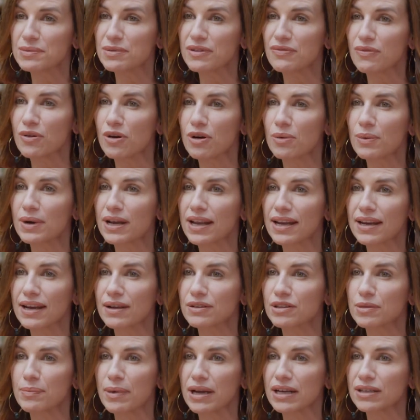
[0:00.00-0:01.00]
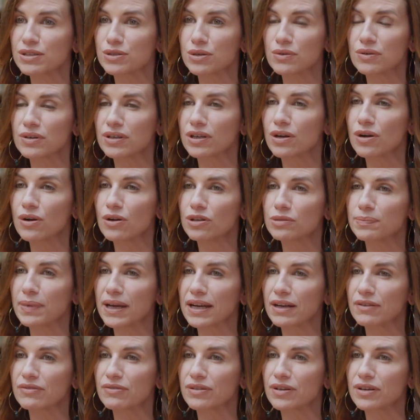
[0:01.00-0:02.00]
before were let out the back door and called
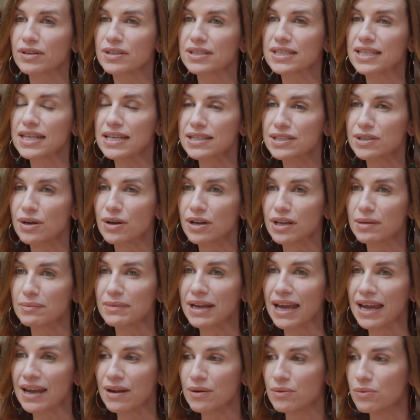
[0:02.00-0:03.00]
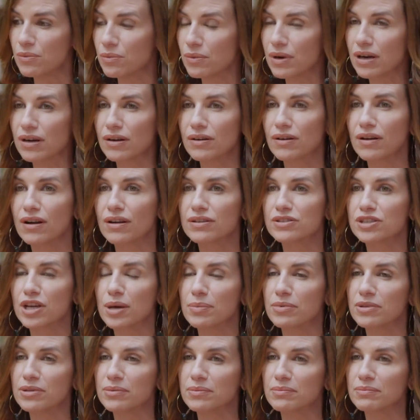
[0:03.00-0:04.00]
back for tea time. Now we're on
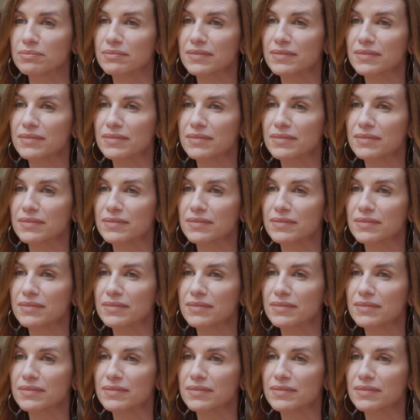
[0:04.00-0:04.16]
top of them.